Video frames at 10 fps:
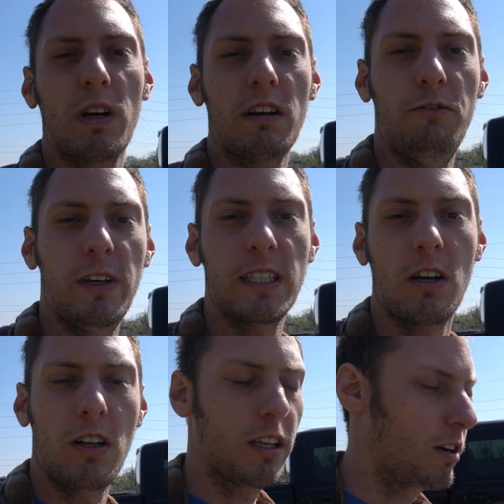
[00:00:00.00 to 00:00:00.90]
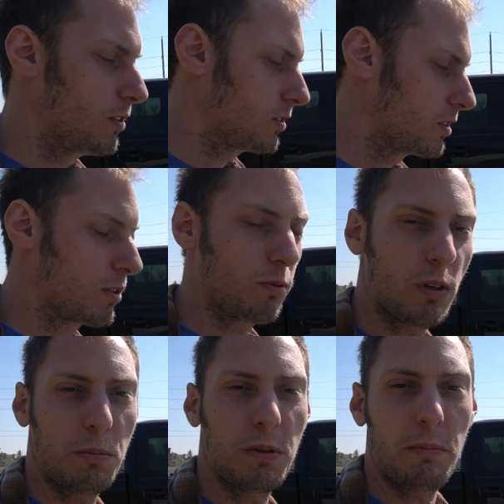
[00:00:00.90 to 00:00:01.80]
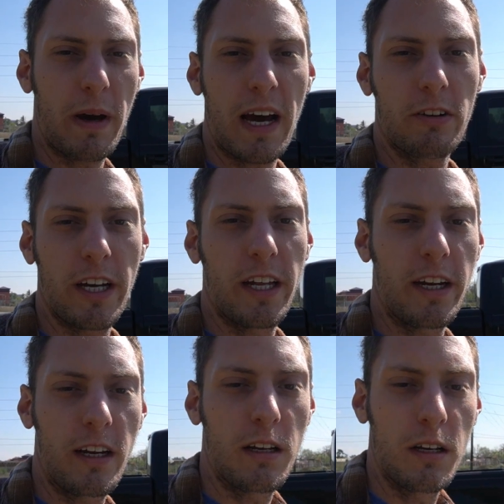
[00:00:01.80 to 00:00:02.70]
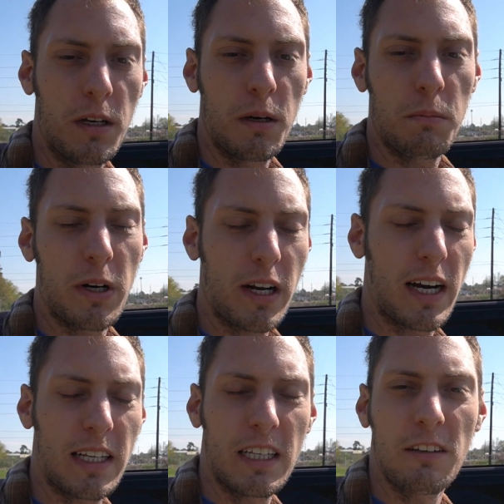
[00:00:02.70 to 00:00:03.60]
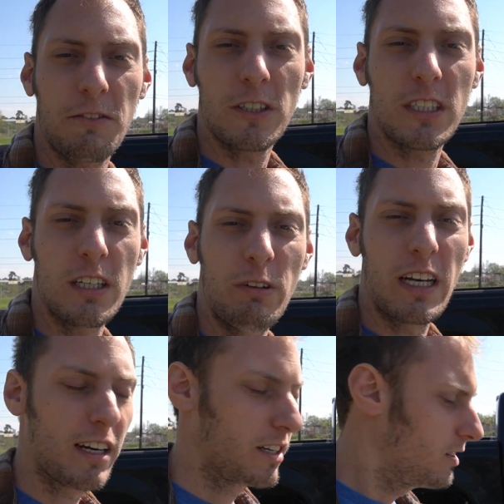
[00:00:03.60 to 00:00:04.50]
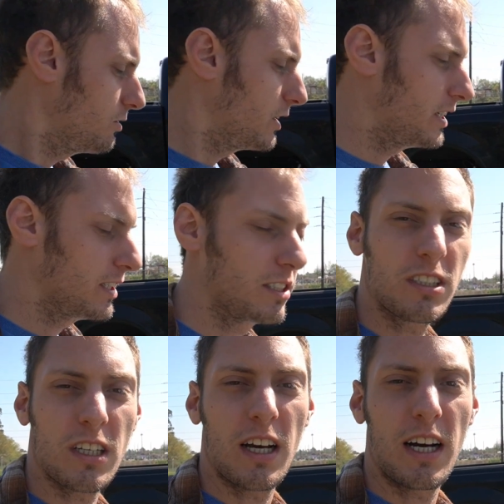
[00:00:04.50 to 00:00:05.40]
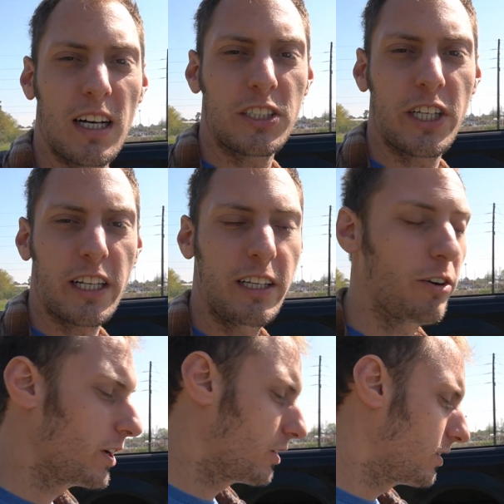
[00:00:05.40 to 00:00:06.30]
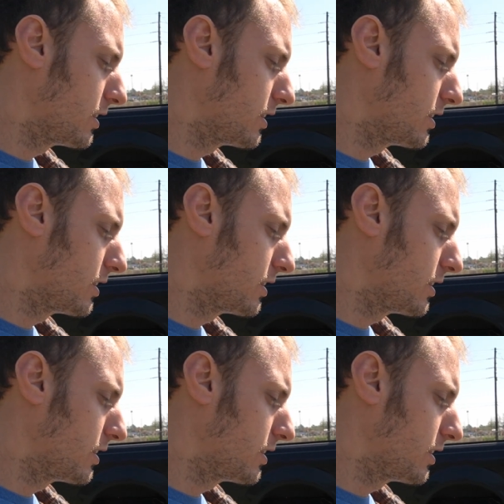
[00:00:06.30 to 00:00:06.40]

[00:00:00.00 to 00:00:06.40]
going to fix all of those. We're going to put the battery in it, but I think the first thing we got to do is check the oil.